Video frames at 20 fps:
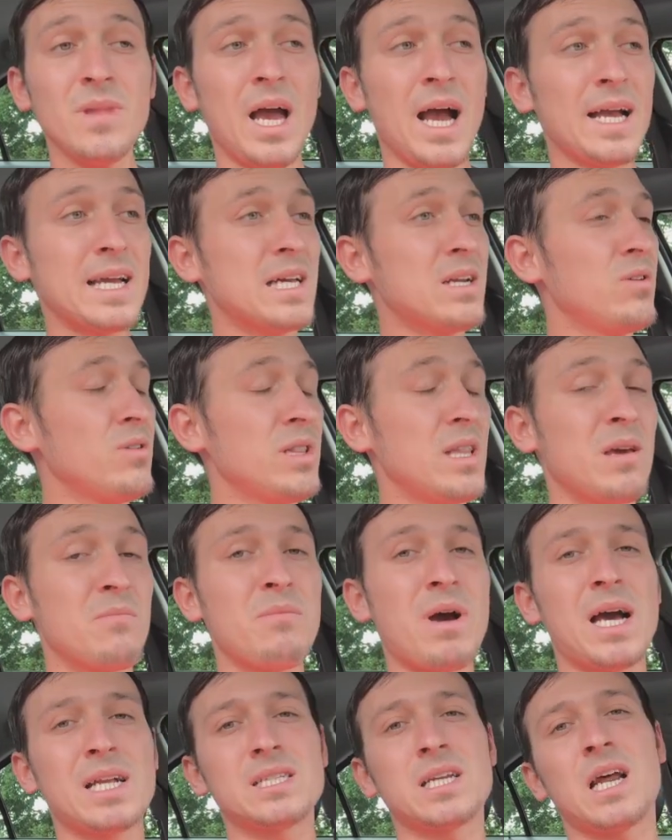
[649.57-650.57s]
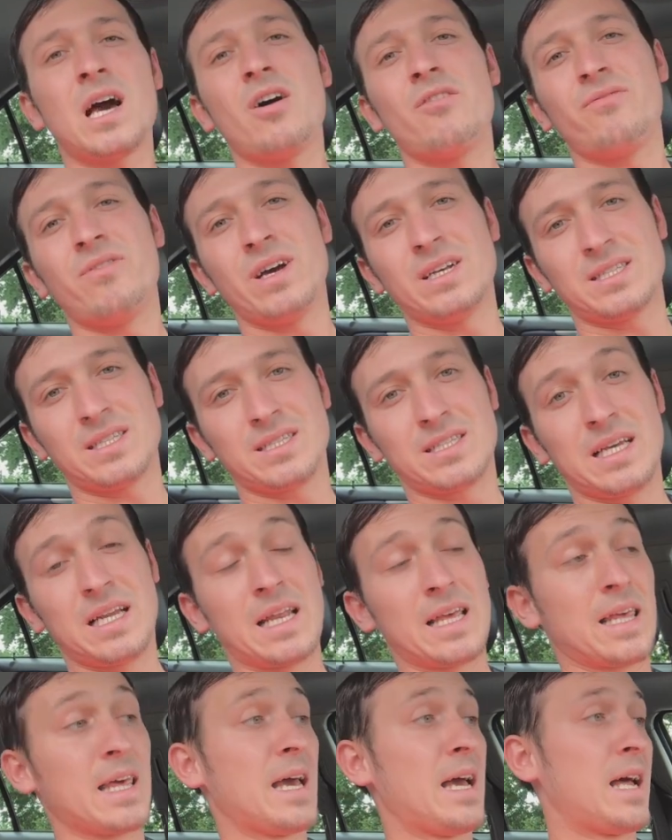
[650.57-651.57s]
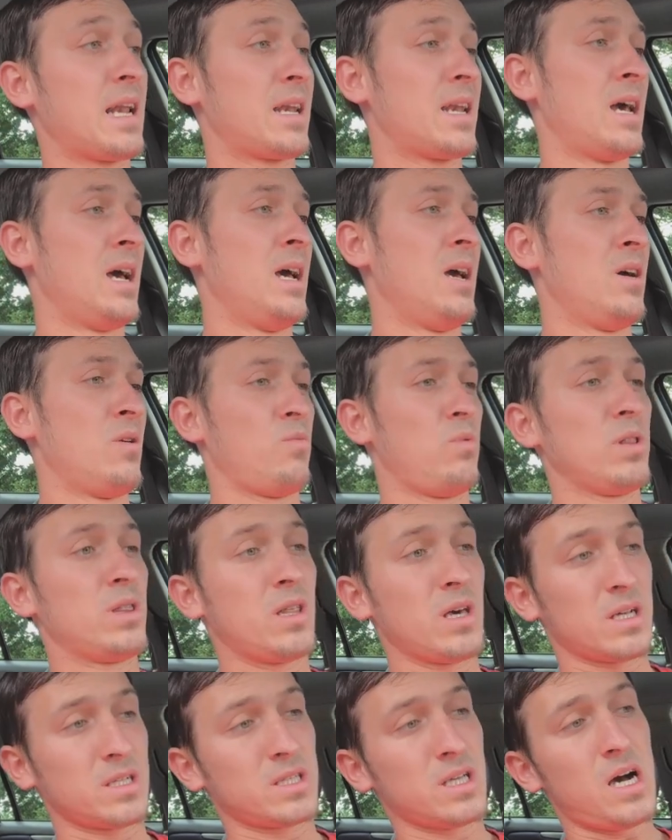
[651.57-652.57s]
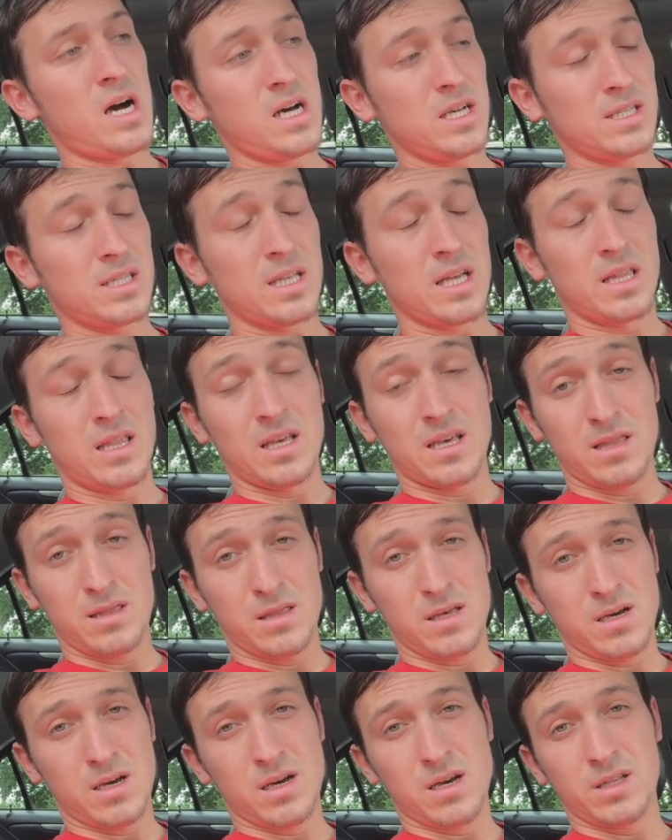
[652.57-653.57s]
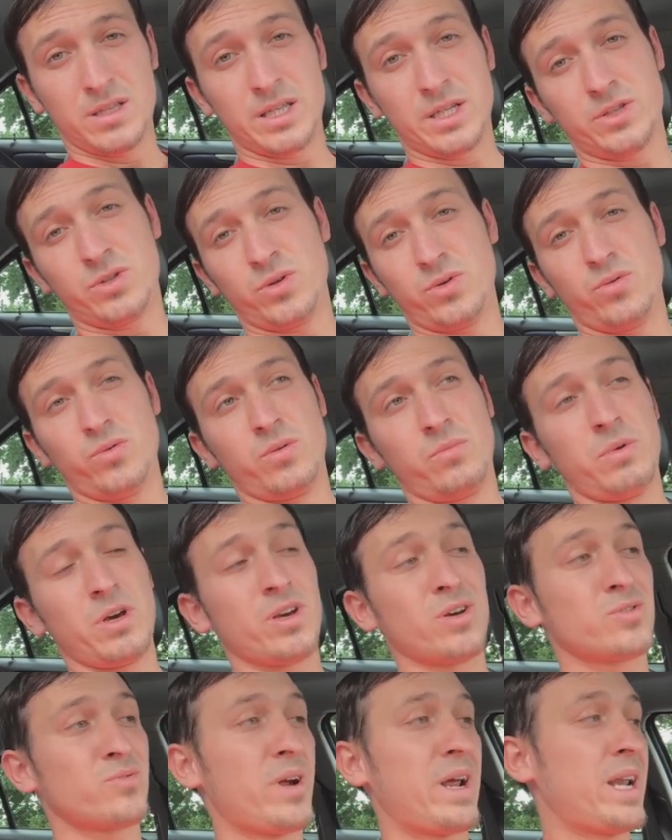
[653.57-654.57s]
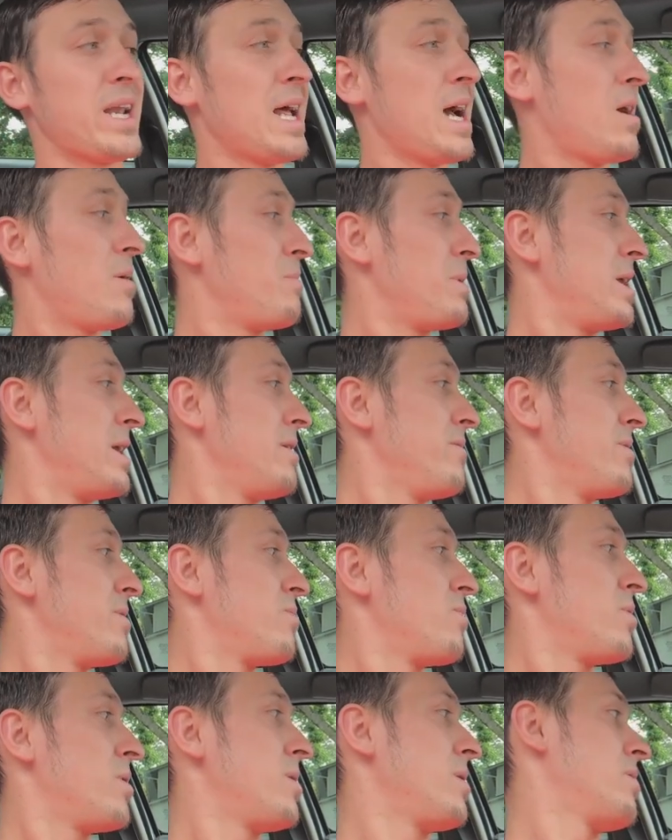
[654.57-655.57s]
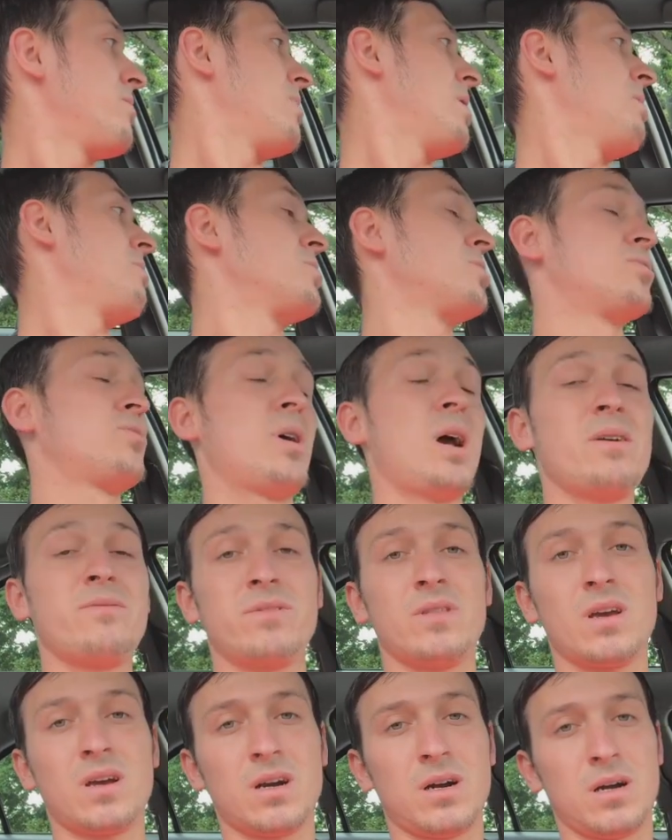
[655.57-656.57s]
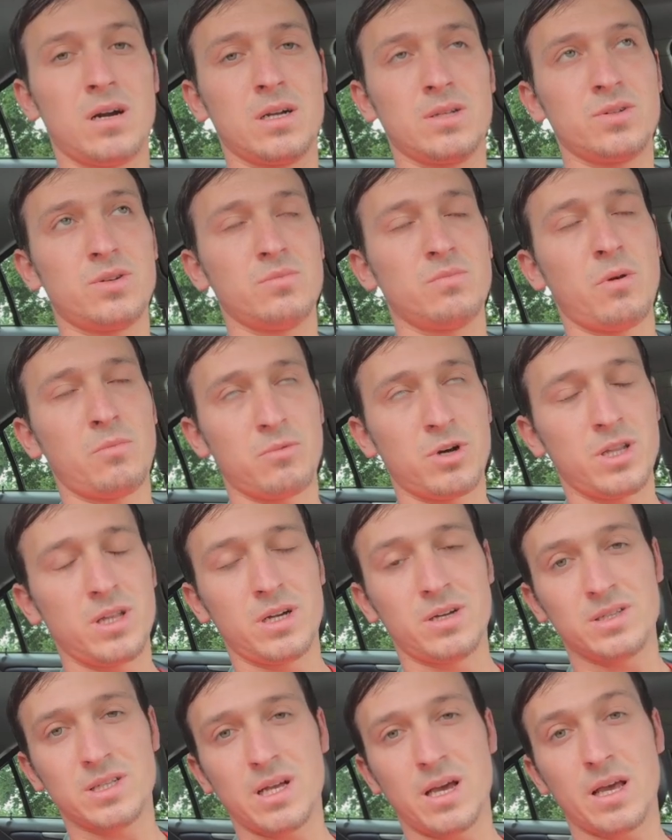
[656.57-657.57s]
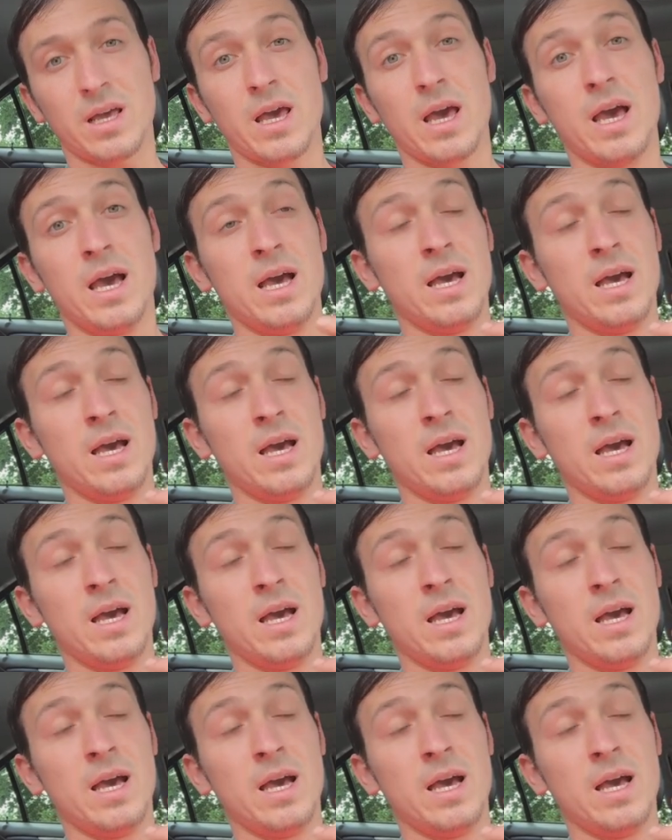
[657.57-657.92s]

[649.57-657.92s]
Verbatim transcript: I can only imagine how fast it's gonna get with the exhaust and then uh, the tune because right now I mean even when I was driving the car I told my brother I was like